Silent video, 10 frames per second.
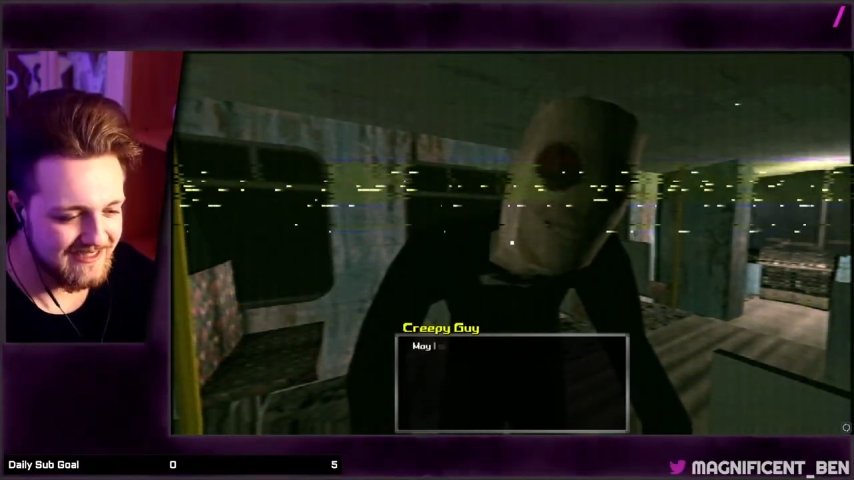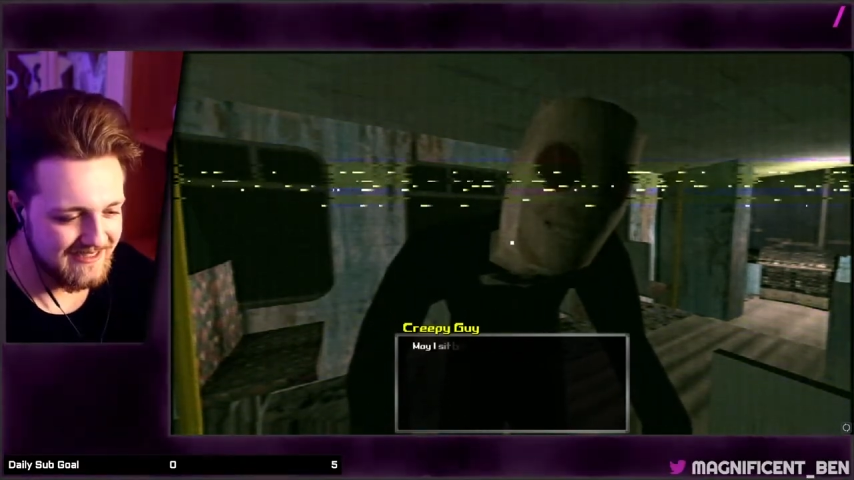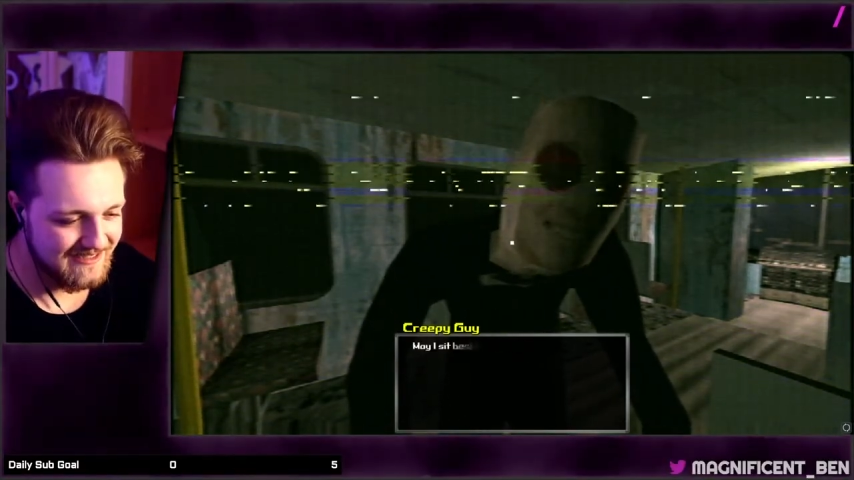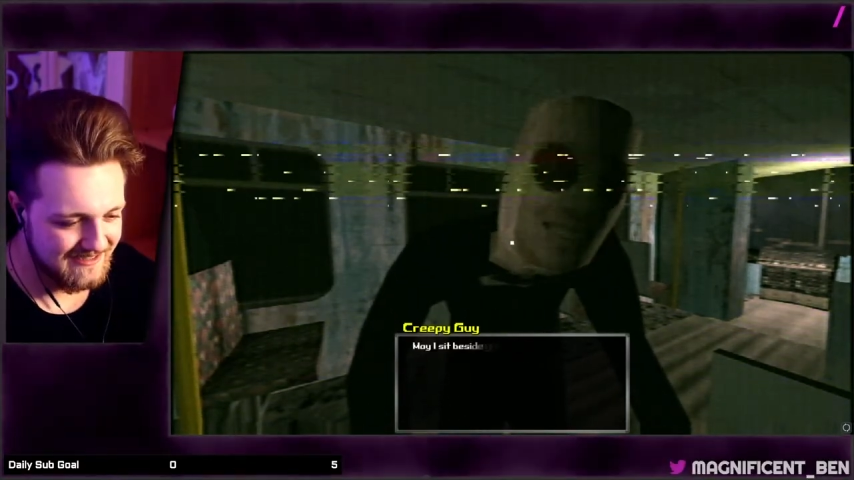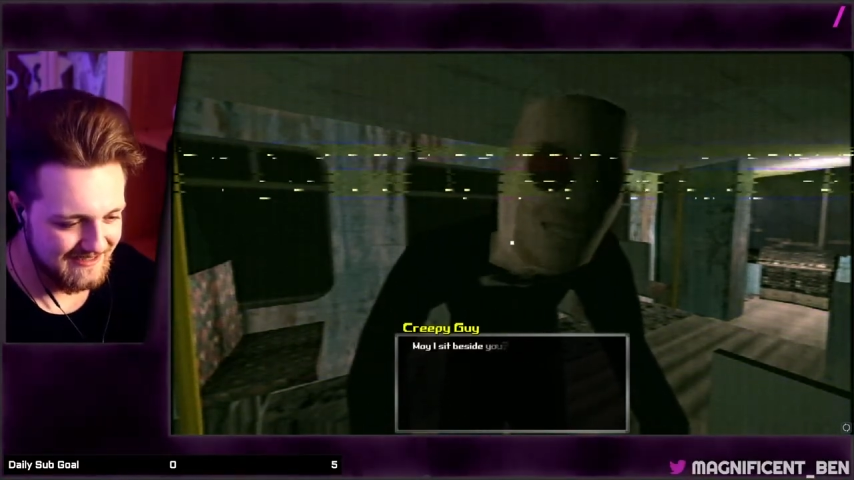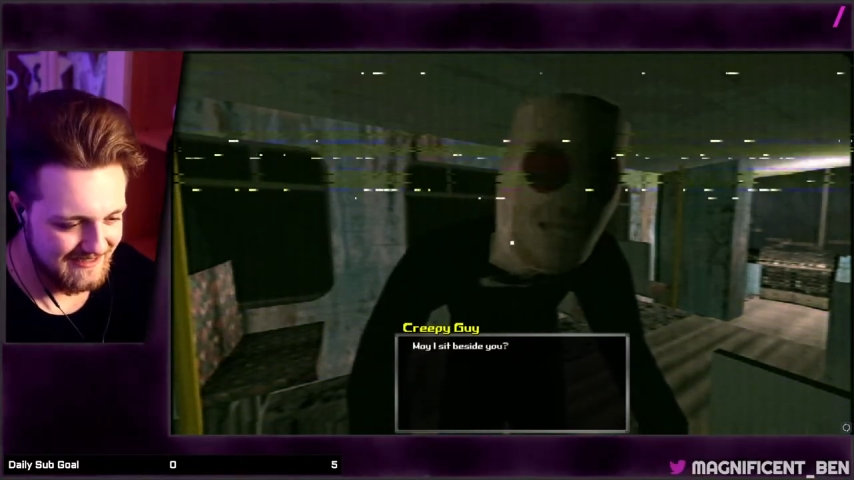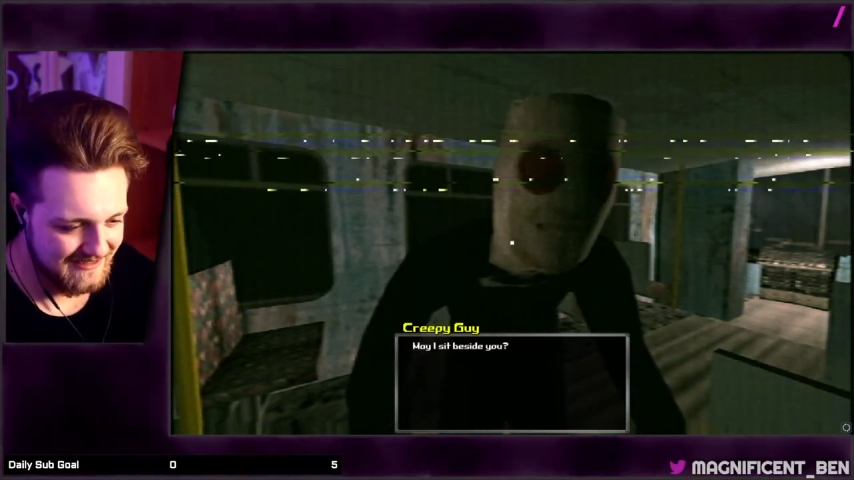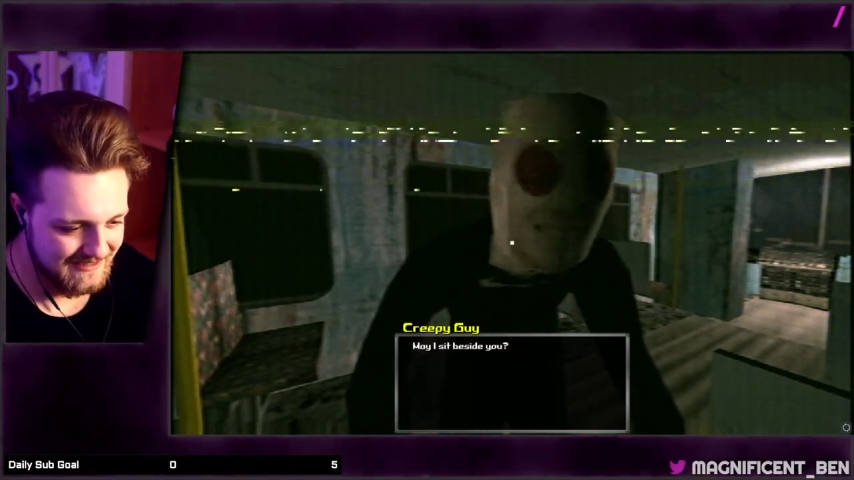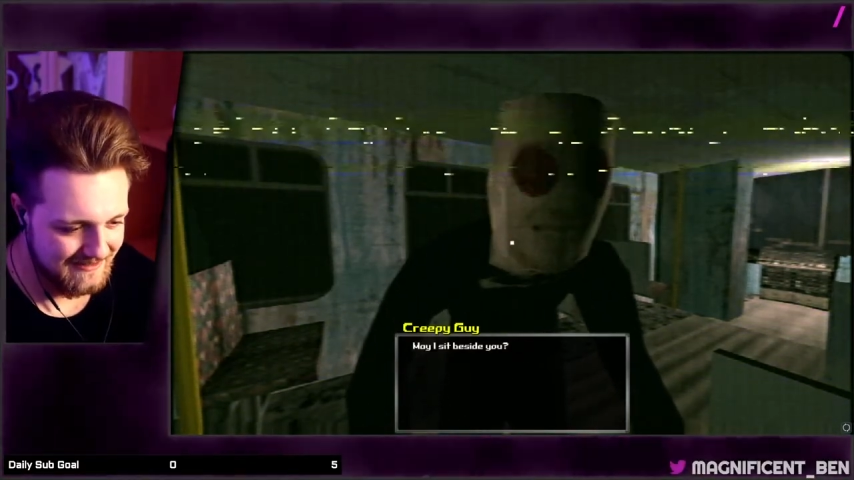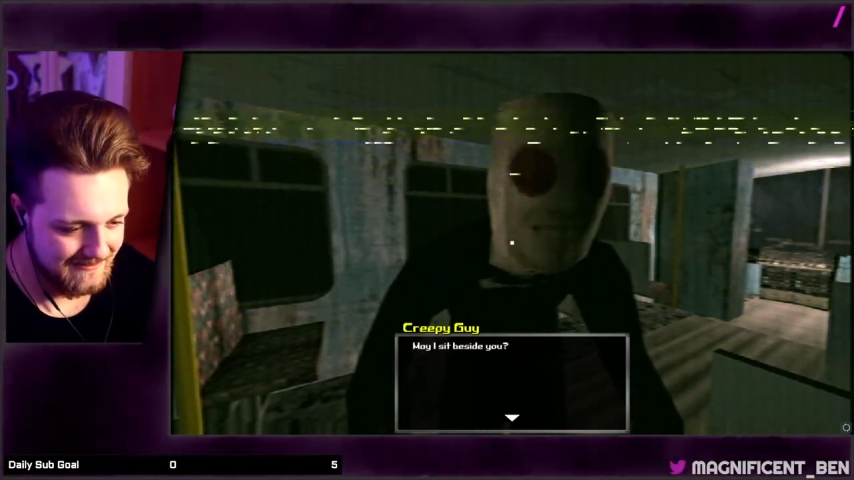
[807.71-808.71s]
May I
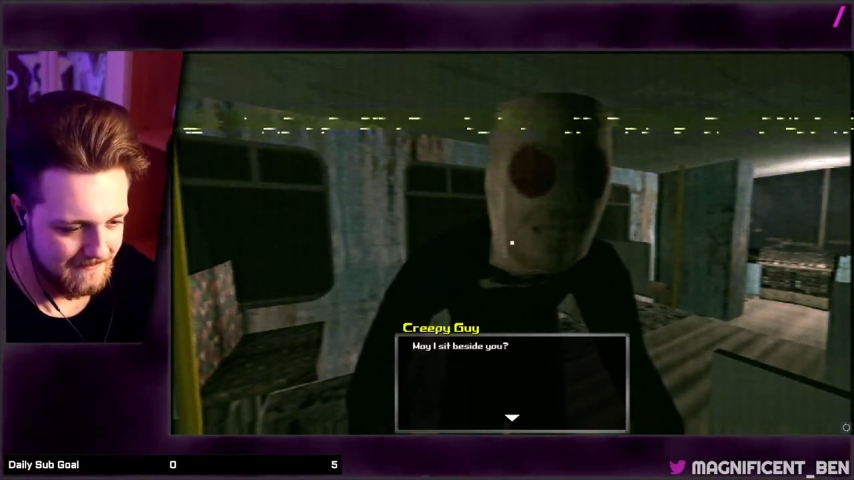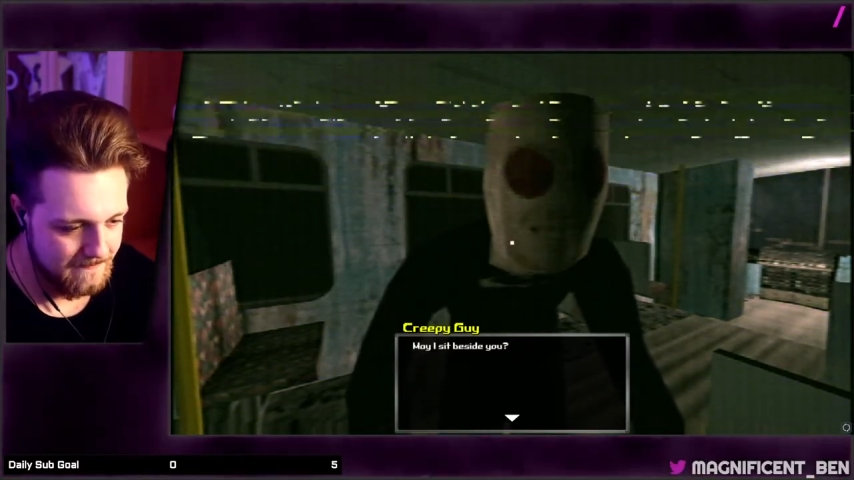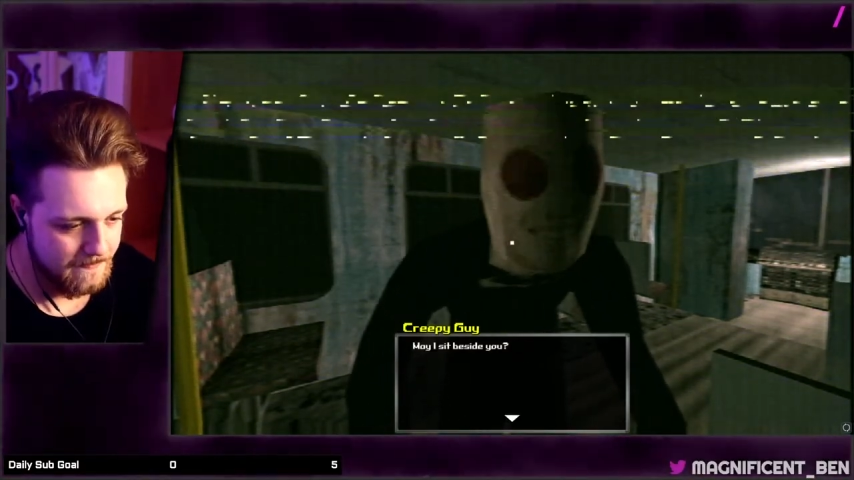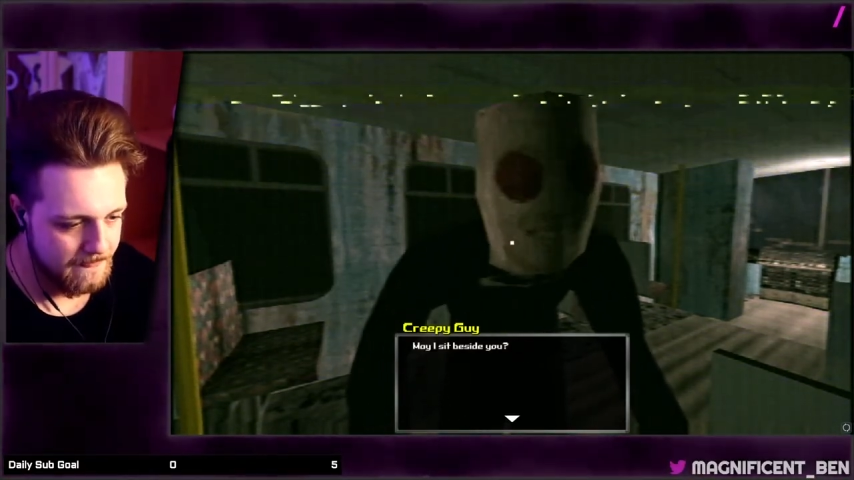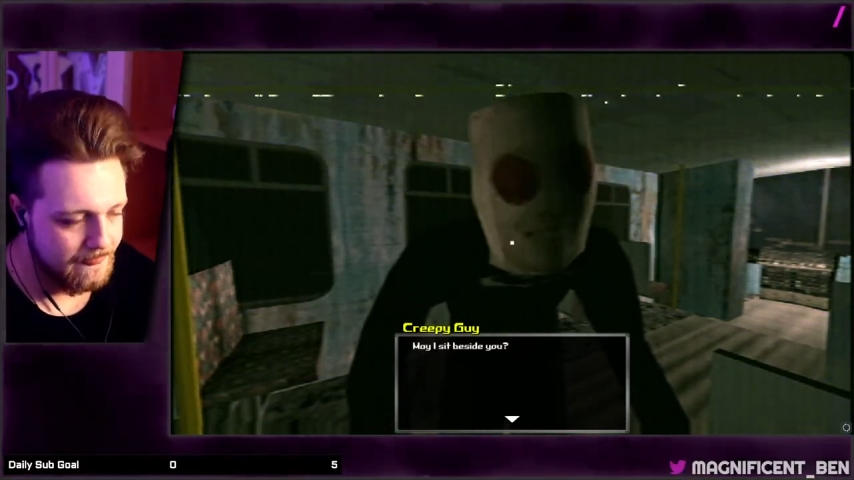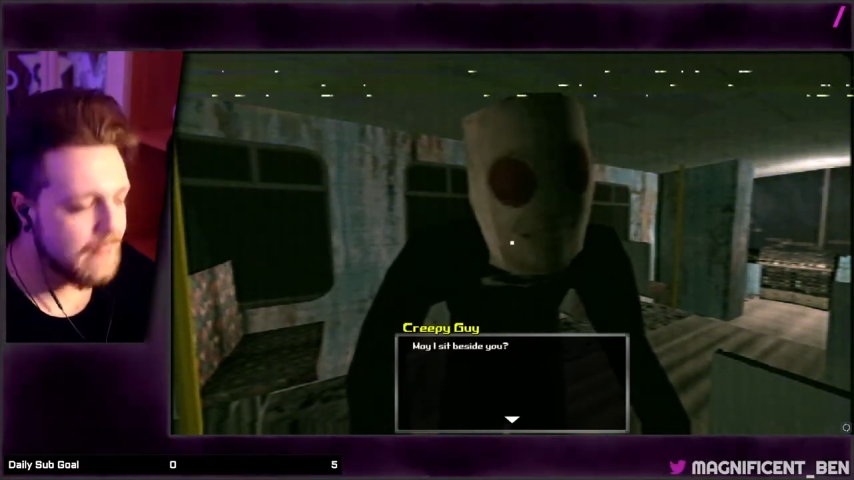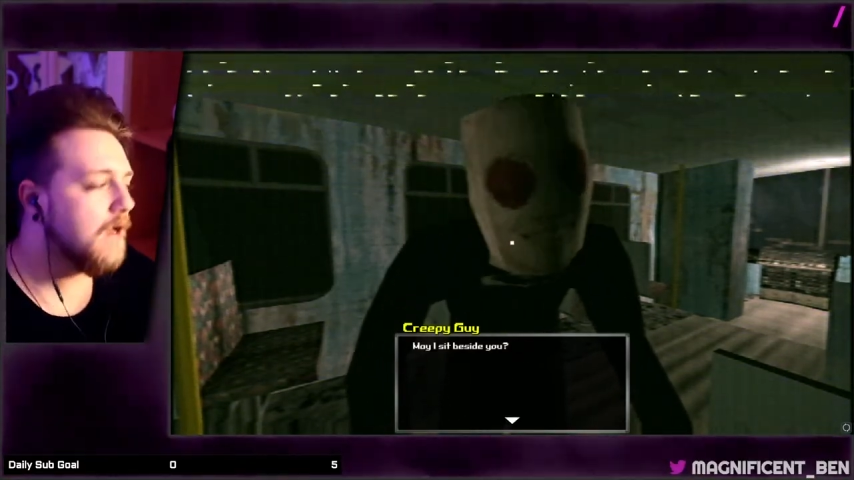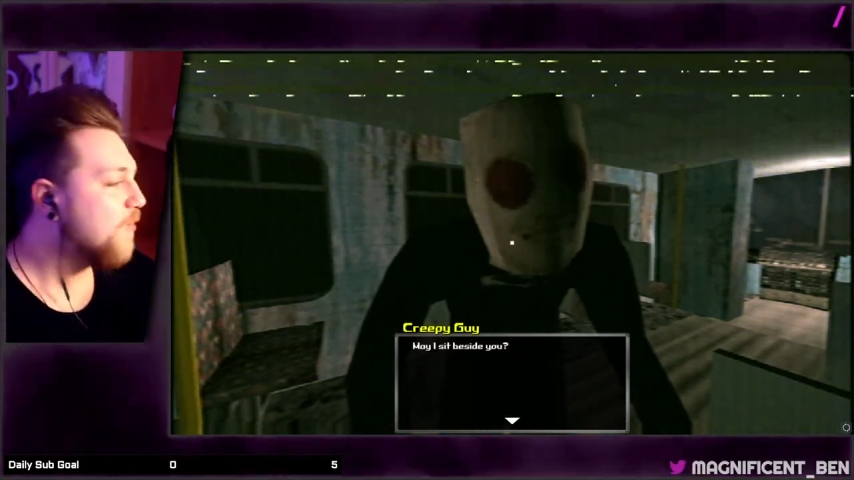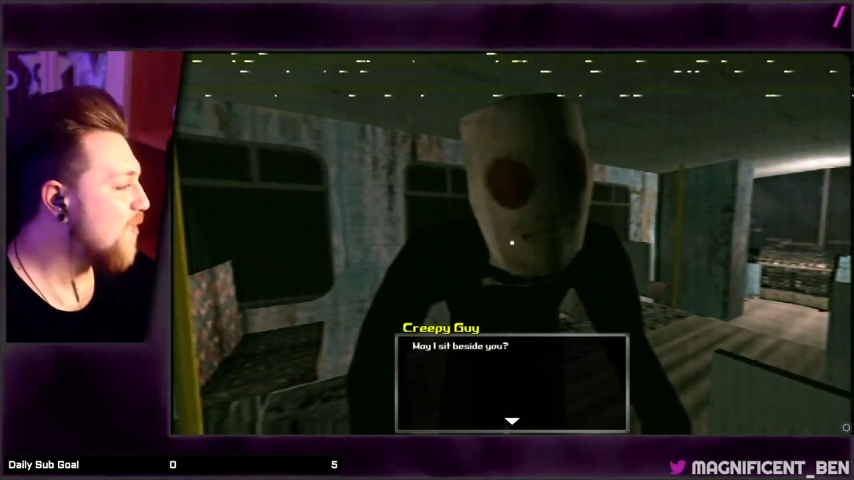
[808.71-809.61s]
sit beside you?